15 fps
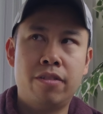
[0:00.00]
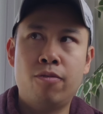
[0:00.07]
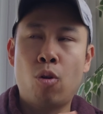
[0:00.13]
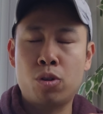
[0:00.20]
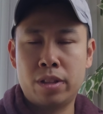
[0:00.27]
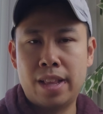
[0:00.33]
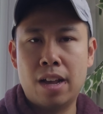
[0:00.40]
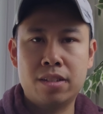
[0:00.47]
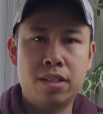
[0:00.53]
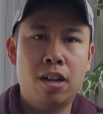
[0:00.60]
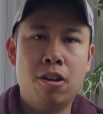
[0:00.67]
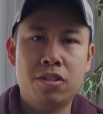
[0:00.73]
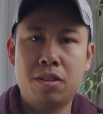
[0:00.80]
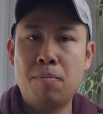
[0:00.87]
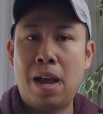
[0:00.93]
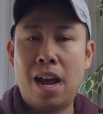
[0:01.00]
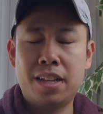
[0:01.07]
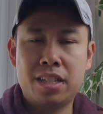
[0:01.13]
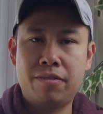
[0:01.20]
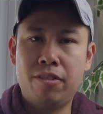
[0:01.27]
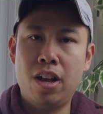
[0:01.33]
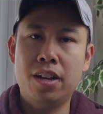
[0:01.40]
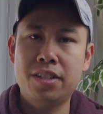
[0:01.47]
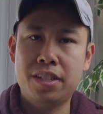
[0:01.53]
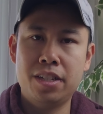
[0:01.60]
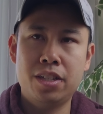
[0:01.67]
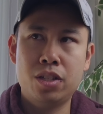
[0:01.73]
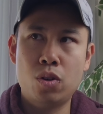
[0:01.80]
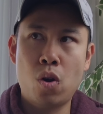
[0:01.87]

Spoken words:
$400,000 of passive losses